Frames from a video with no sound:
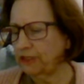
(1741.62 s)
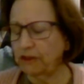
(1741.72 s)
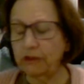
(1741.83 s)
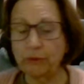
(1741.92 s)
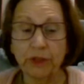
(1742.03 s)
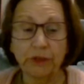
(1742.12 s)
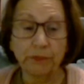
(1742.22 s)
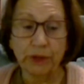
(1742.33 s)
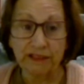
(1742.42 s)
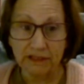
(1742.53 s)
dealing with the
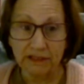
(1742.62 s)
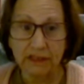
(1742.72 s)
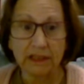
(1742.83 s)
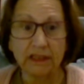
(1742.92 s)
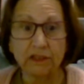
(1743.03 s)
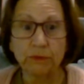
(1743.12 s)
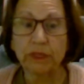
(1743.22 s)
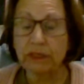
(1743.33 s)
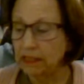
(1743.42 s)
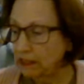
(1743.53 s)
present, it is
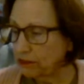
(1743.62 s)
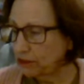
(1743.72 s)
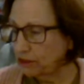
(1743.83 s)
what it is.